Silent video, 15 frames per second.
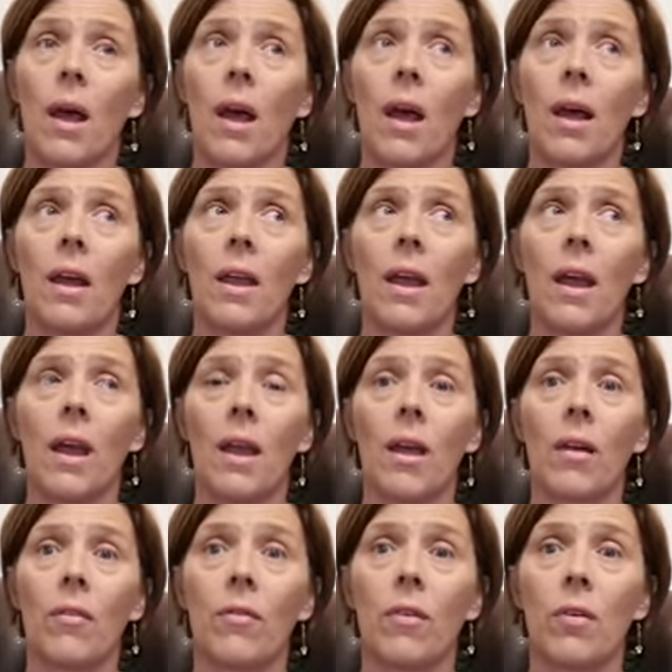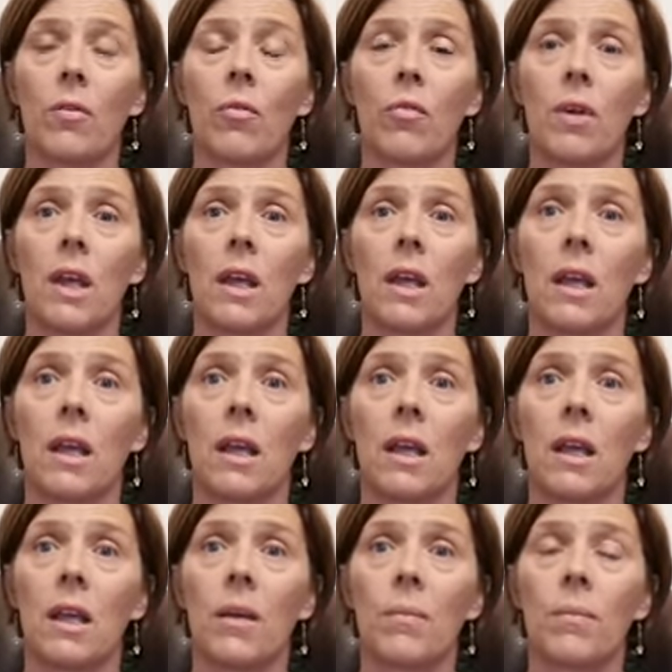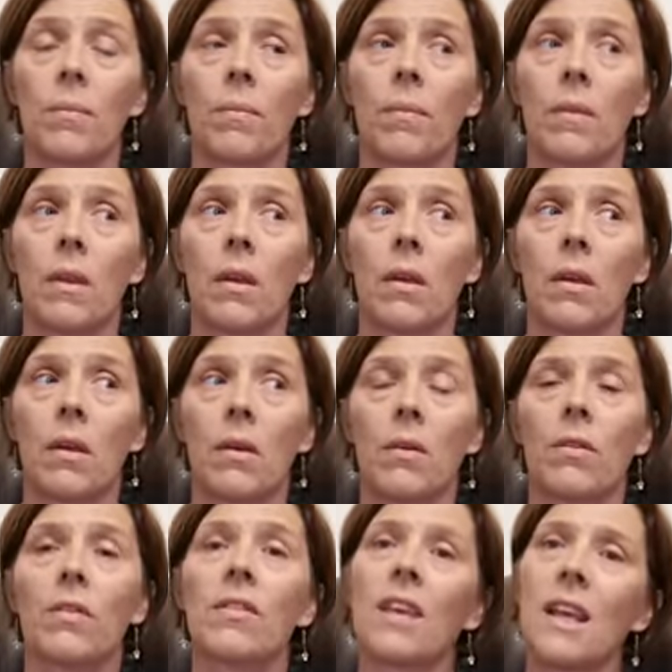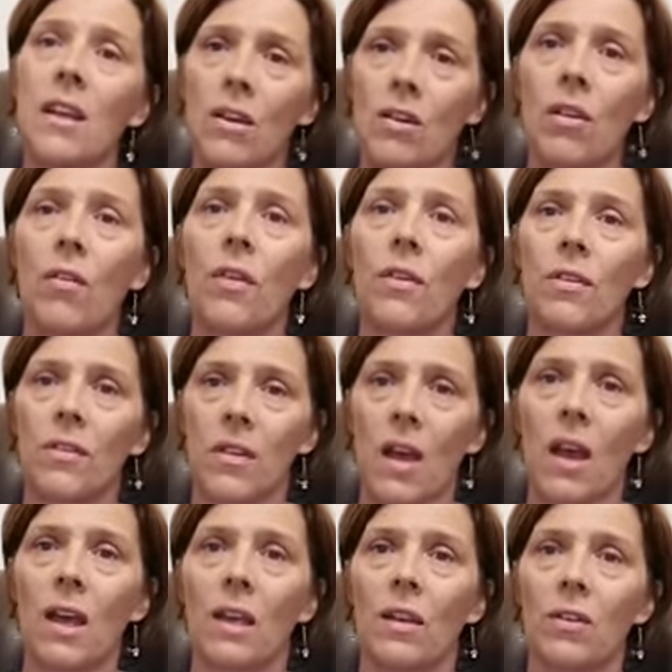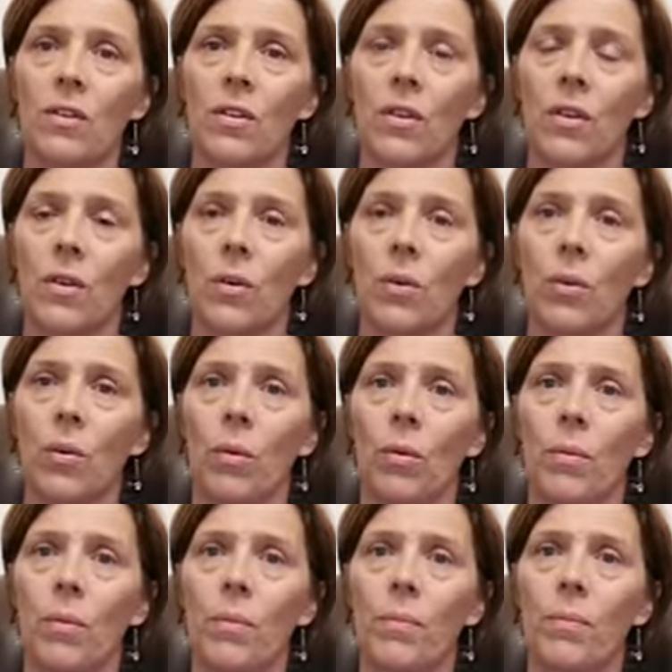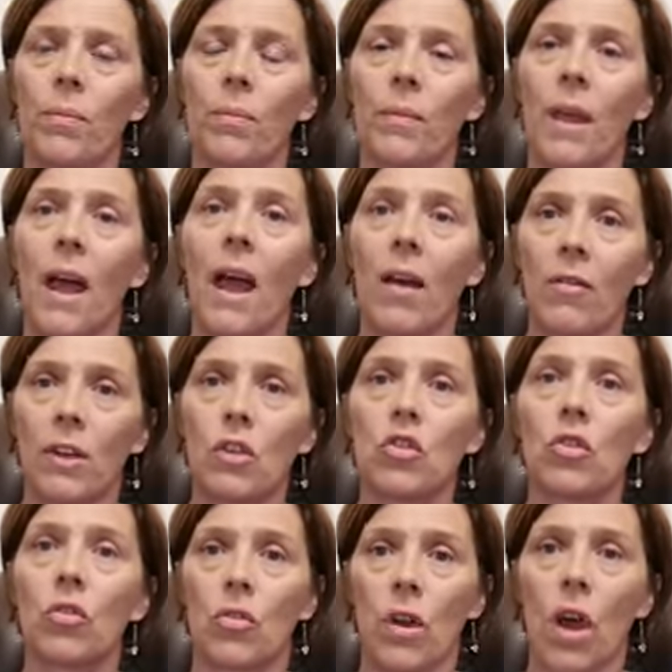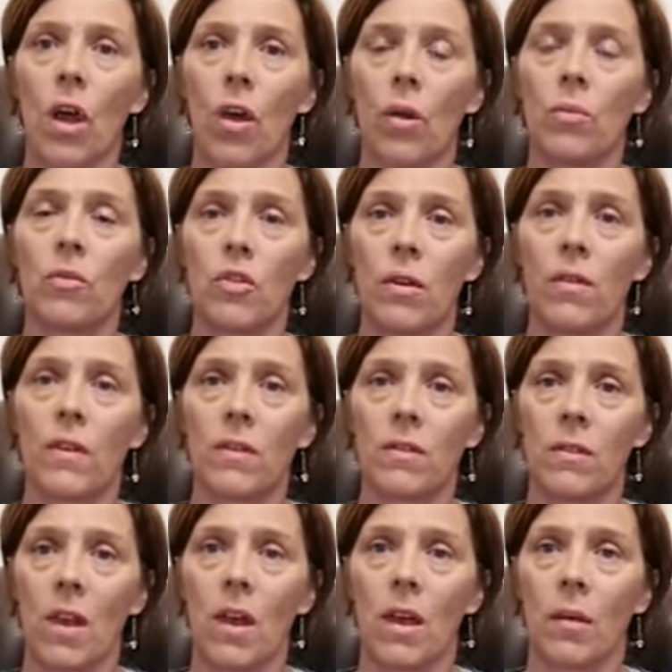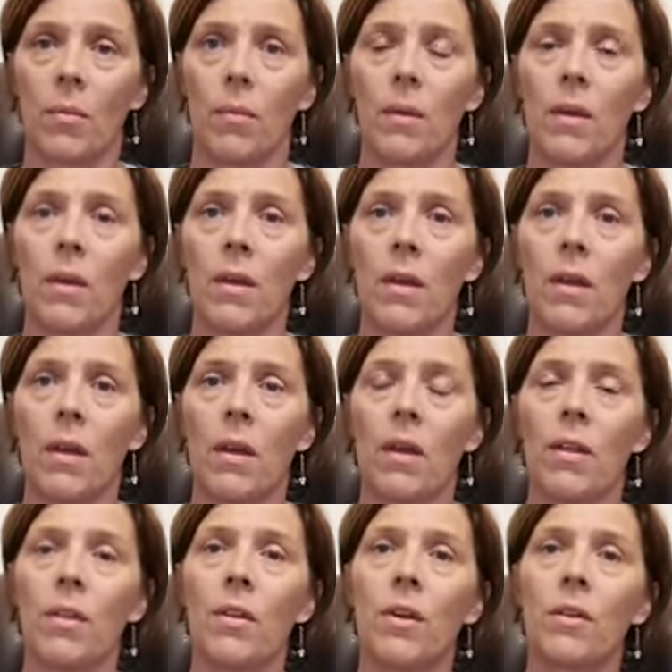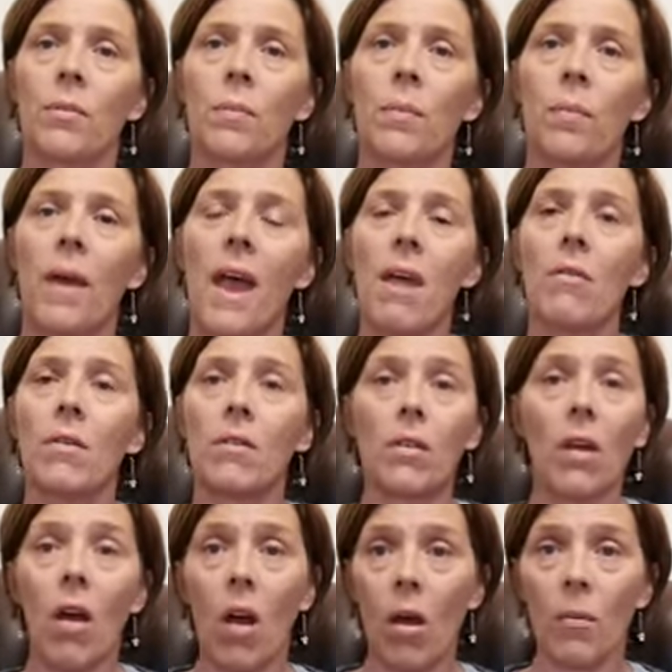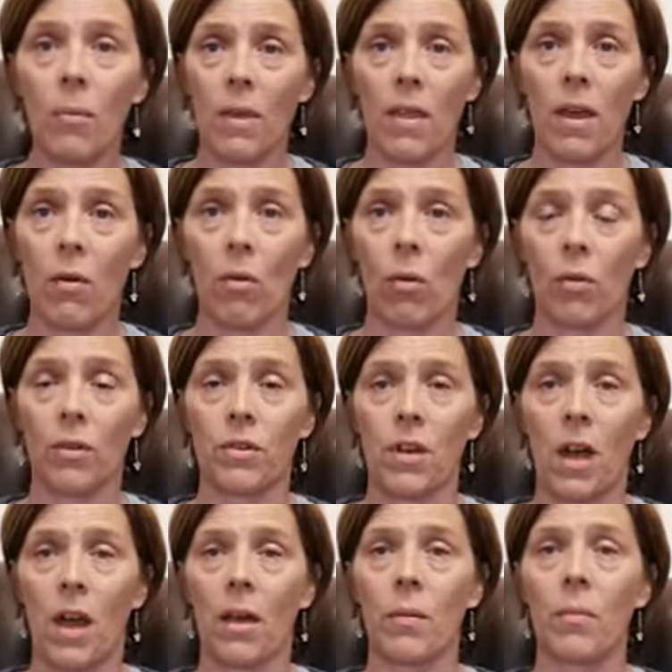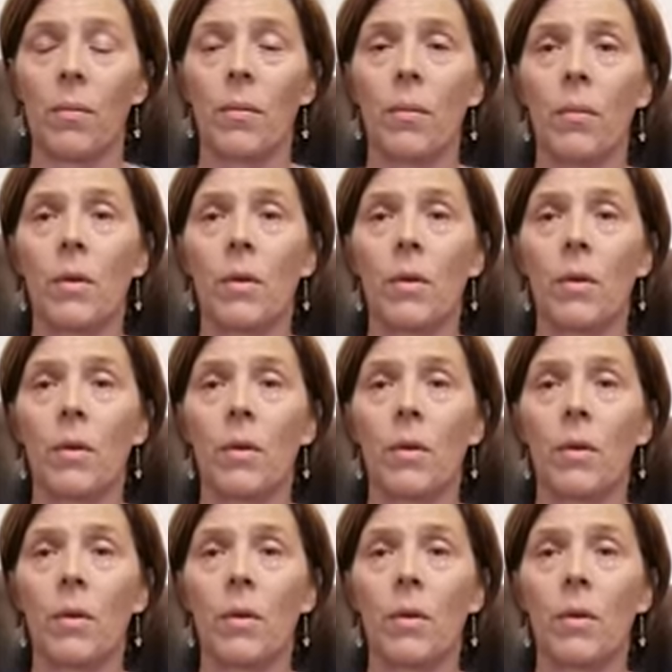I have really seen another side to having children at home during this time, that parents can't be there all the time